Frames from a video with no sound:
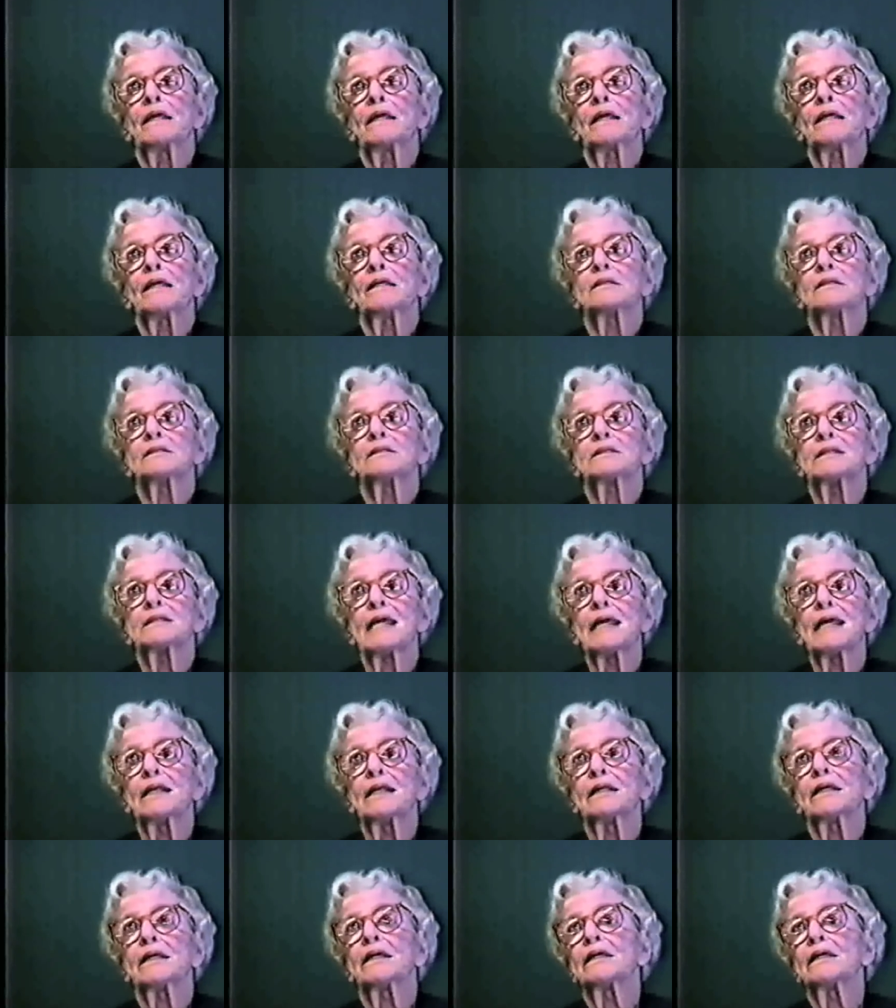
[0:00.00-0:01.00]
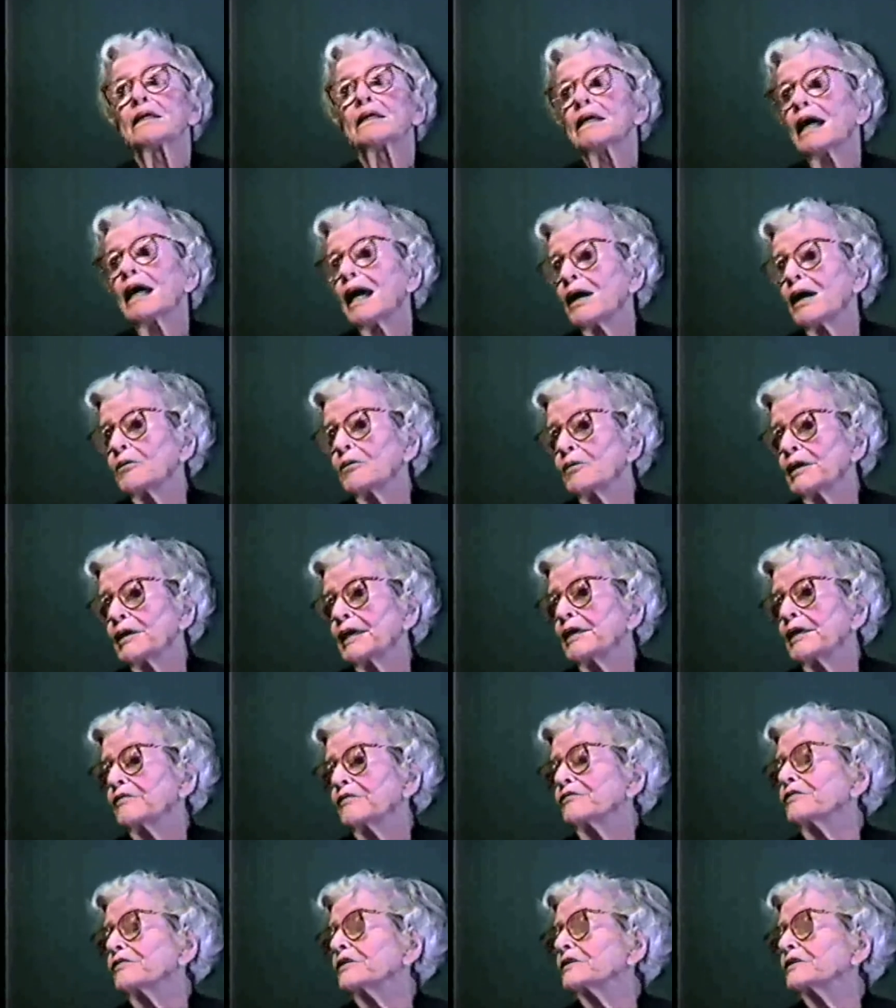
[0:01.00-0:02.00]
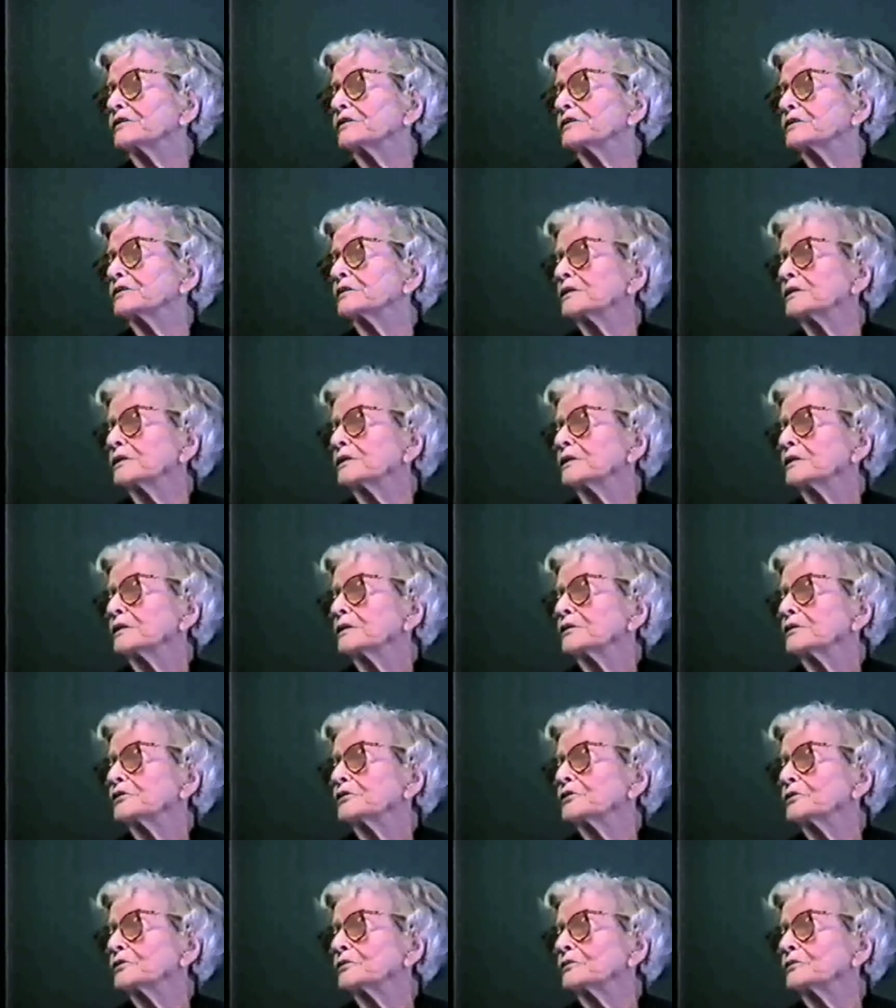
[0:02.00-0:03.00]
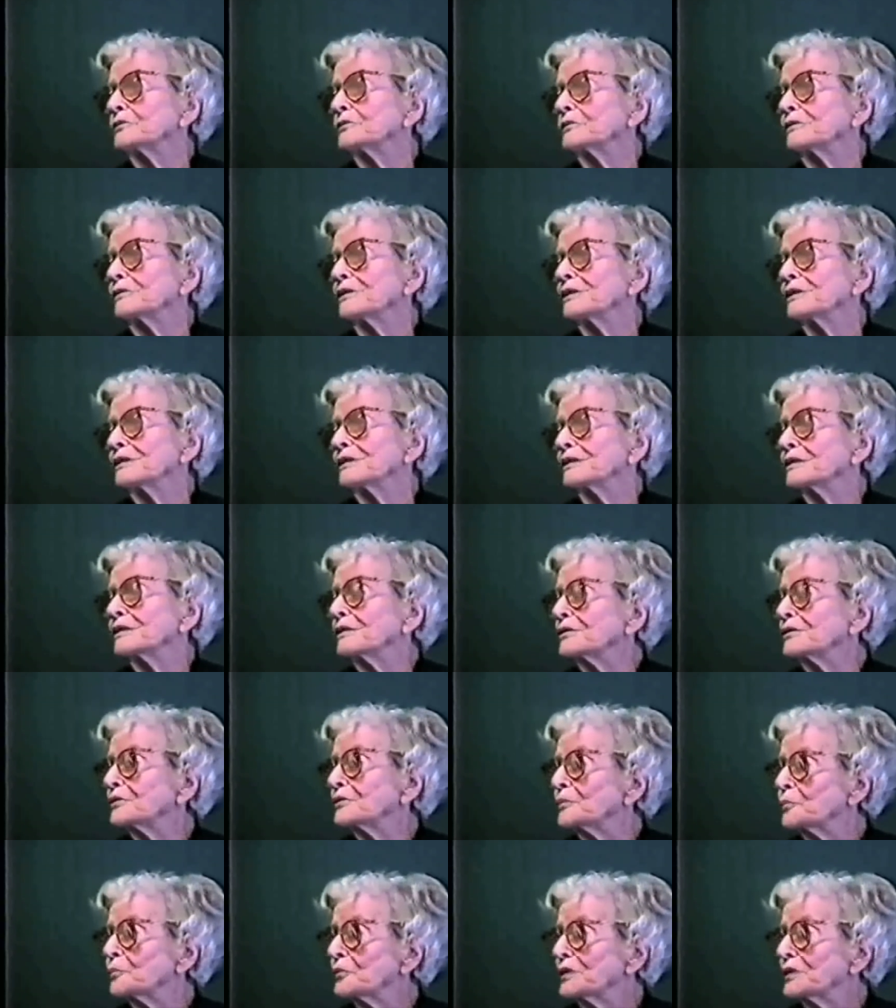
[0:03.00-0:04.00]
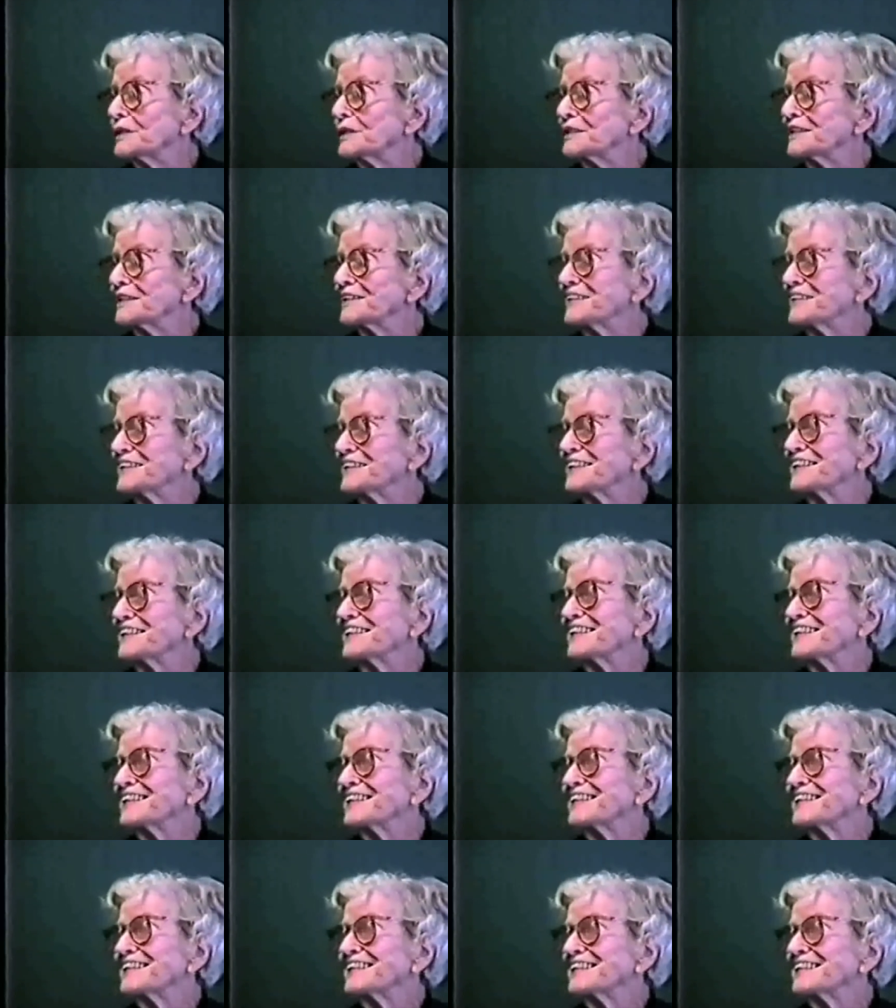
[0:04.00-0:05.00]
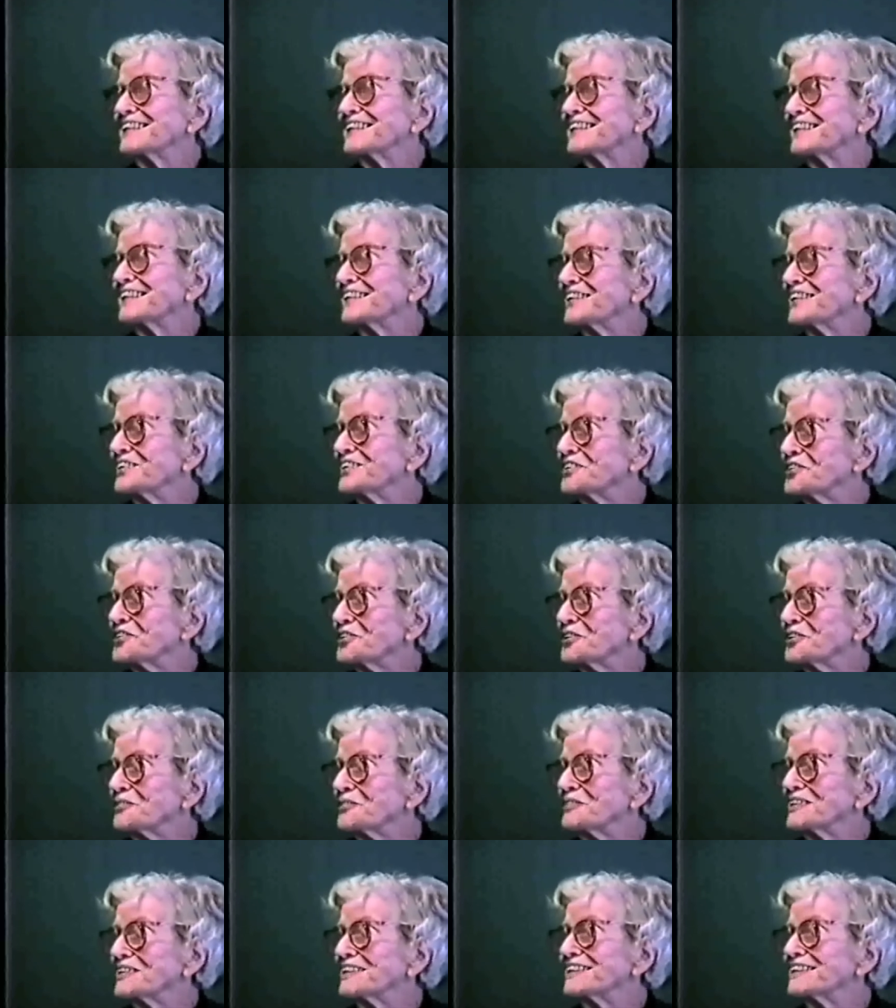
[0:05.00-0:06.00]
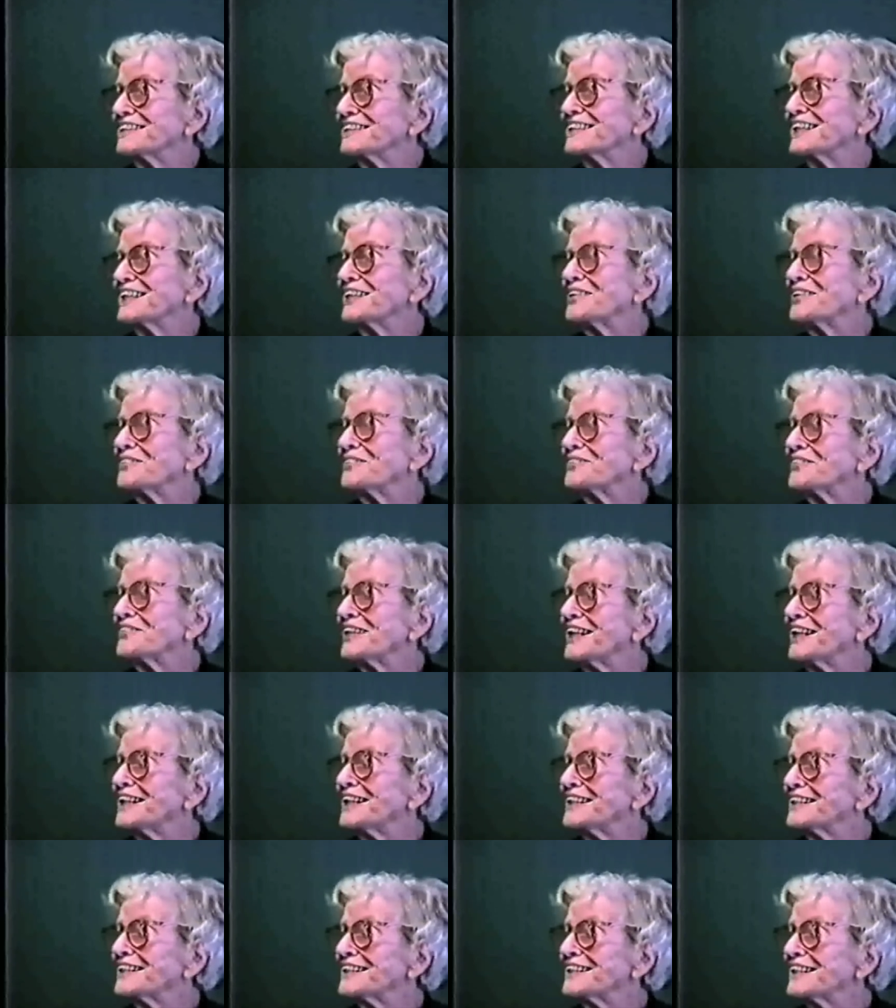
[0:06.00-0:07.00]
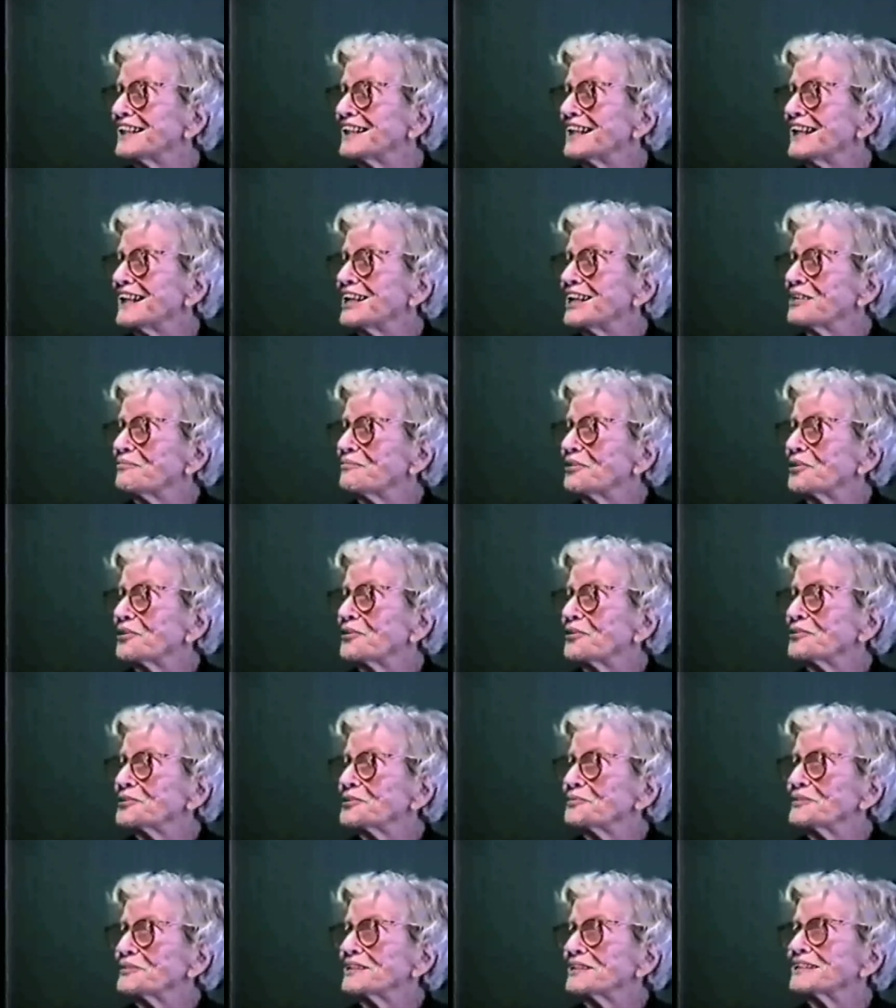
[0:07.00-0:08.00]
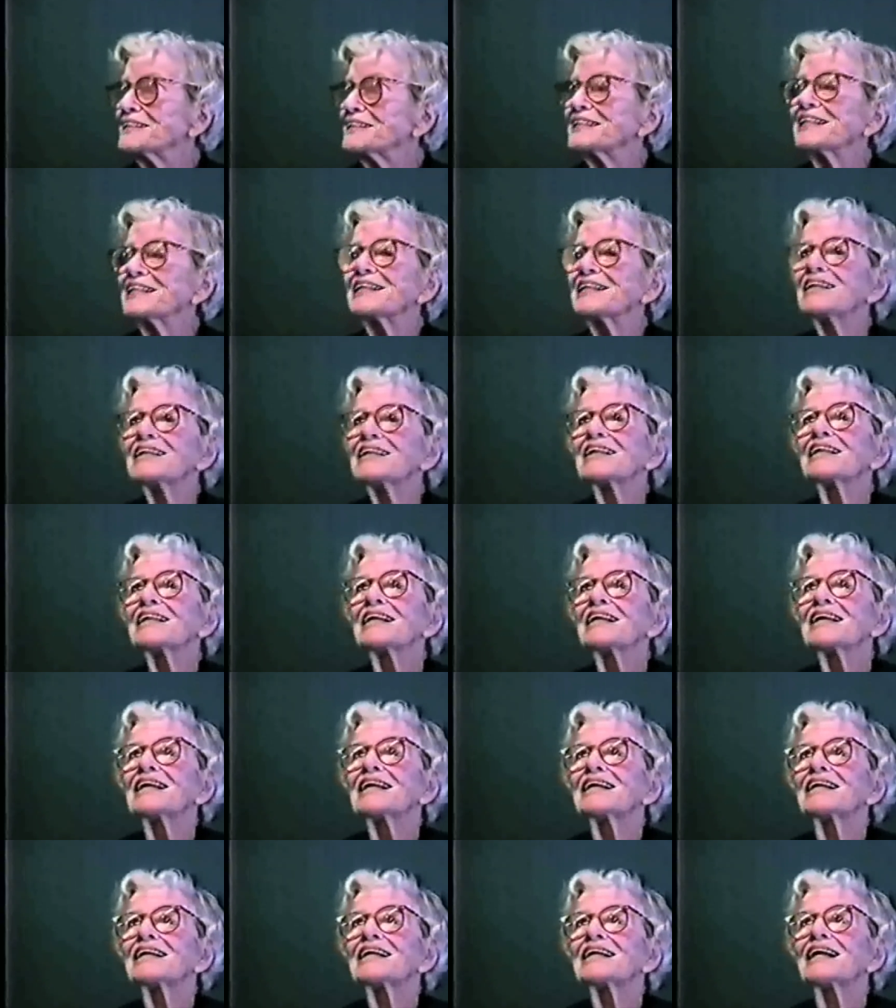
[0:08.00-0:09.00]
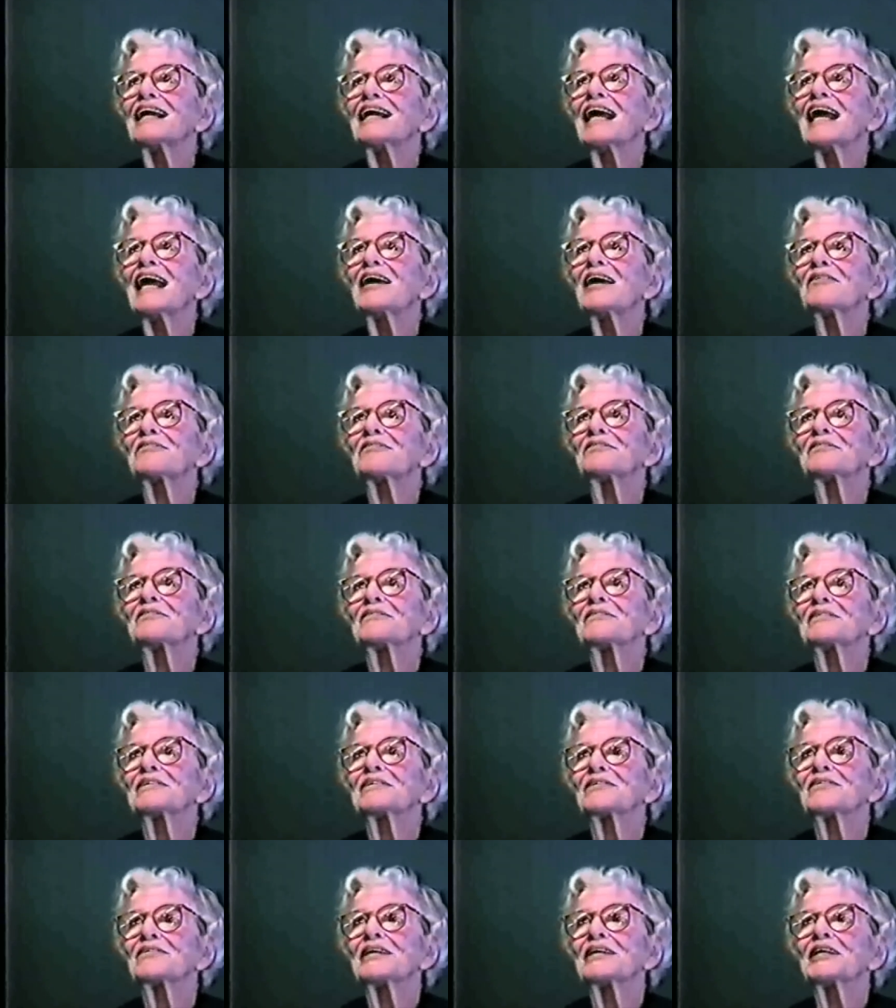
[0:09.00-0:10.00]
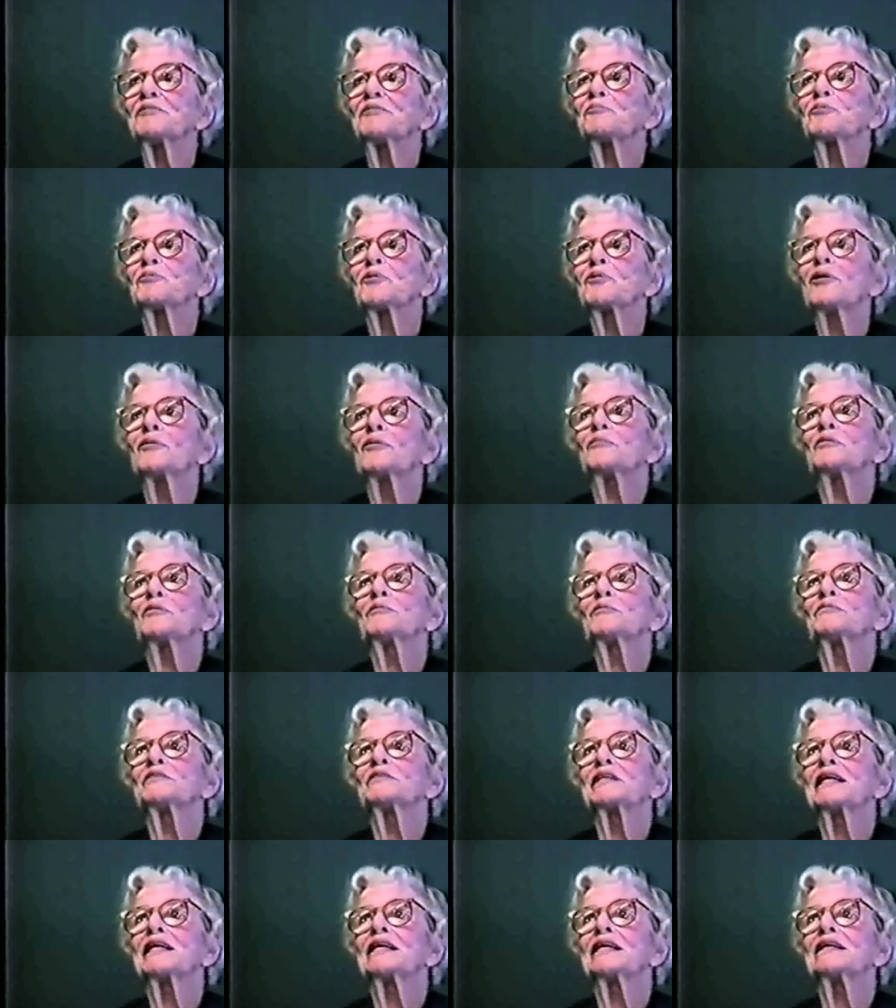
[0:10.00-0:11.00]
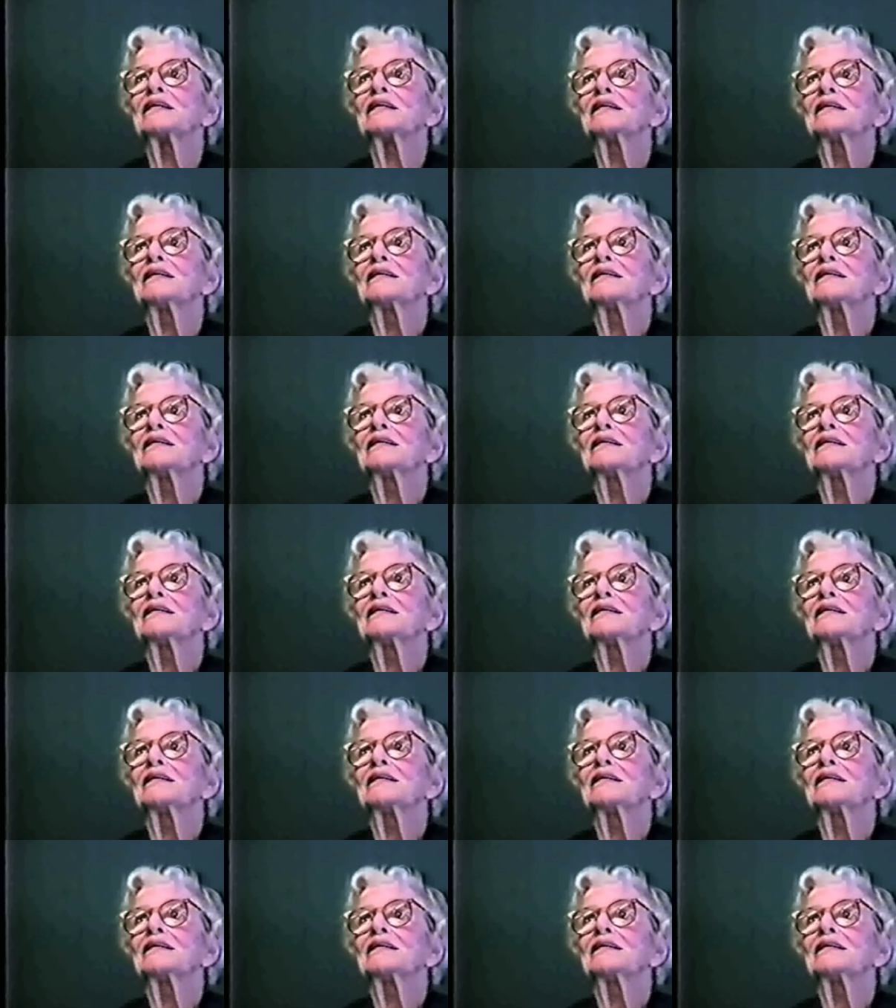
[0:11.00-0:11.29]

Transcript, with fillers: in selling our efforts to the British, the Germans, the French, because we still have the great problems there